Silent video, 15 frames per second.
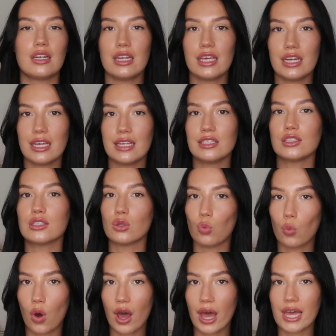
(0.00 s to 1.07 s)
linens the
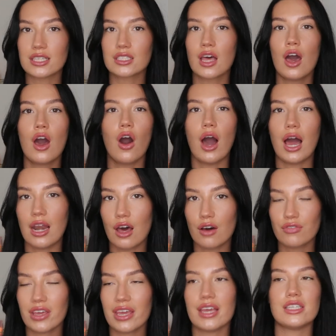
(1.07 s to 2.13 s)
whites I
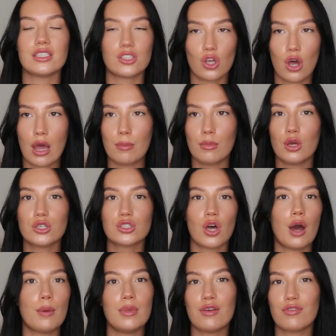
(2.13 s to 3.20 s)
love it it's timeless
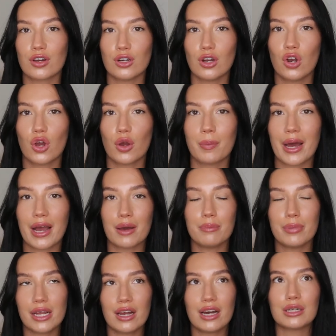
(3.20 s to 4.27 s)
I'm never going to look back and
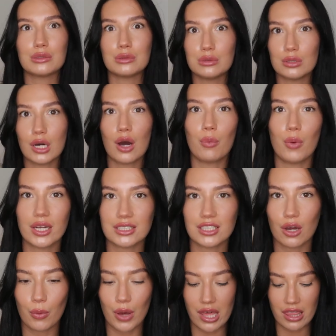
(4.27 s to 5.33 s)
be like oh why did
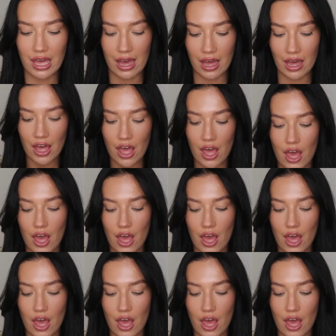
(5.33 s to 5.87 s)
I wear that